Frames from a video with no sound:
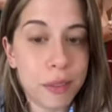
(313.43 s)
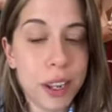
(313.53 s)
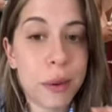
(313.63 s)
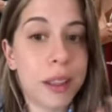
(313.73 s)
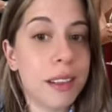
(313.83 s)

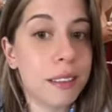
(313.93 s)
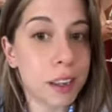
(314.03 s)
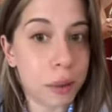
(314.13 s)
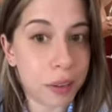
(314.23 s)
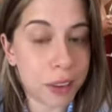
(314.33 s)
video on this that
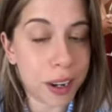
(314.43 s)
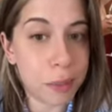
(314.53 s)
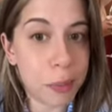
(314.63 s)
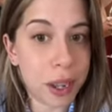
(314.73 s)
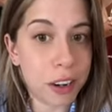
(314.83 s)
you can find on
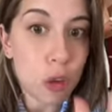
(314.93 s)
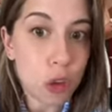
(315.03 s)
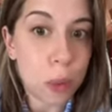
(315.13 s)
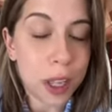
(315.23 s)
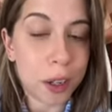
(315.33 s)
my page.
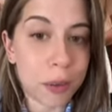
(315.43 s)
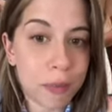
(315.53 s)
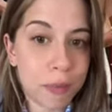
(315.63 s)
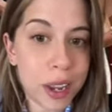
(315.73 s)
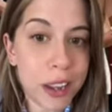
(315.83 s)
To be clear,
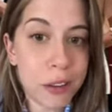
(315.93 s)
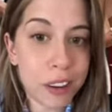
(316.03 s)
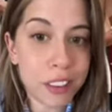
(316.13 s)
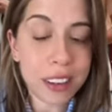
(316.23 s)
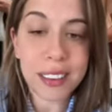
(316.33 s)
my
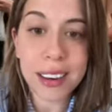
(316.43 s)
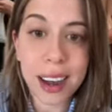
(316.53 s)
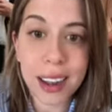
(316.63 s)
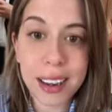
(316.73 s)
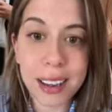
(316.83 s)
interest is
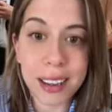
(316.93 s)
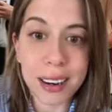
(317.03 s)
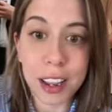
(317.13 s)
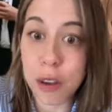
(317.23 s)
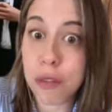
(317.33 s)
not
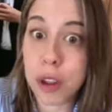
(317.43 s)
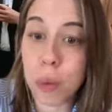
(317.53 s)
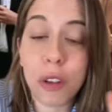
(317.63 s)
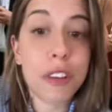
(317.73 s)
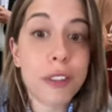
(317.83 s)
in if there
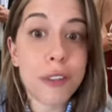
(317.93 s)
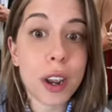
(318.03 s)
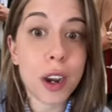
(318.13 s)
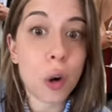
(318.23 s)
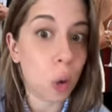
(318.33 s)
was an
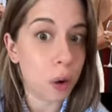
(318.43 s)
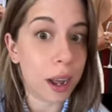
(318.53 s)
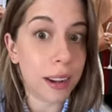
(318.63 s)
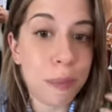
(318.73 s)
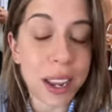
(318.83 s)
affair or
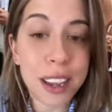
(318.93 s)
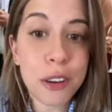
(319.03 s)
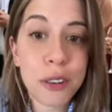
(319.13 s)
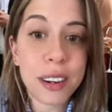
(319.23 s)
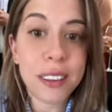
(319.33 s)
not. My
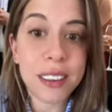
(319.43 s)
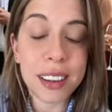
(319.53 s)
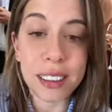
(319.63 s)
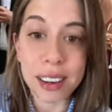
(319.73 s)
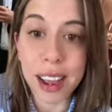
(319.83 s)
interest
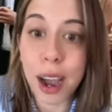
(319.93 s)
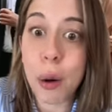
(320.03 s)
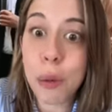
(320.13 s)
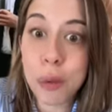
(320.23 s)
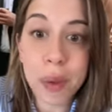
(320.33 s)
is in
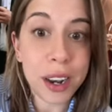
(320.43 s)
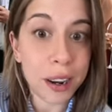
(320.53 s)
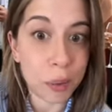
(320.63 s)
how the media